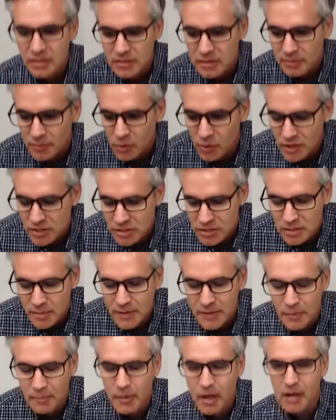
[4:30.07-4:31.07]
some questions
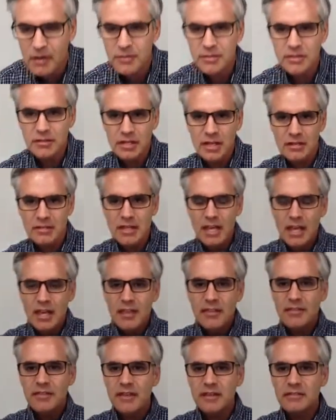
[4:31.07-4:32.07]
about the models and things.
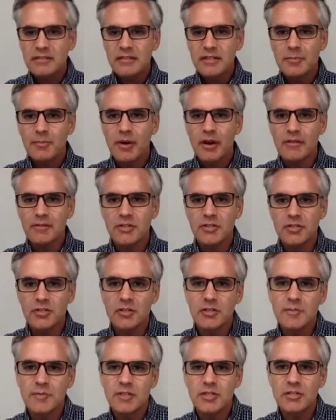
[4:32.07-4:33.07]
This is the part that
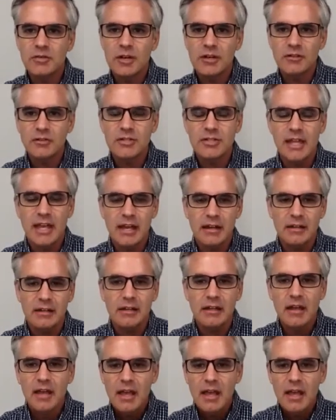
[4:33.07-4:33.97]
shows me that you understand it.